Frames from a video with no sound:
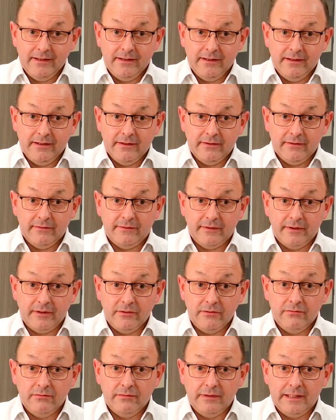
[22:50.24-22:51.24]
So
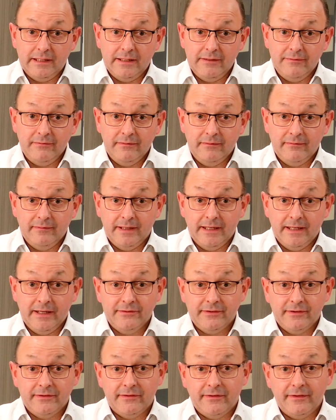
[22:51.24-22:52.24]
my answer
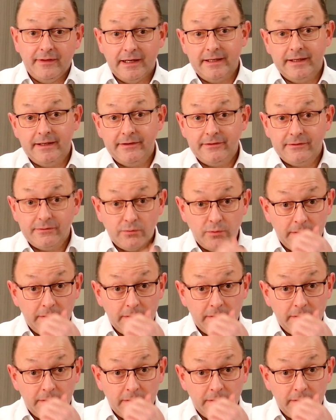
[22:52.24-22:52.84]
to that is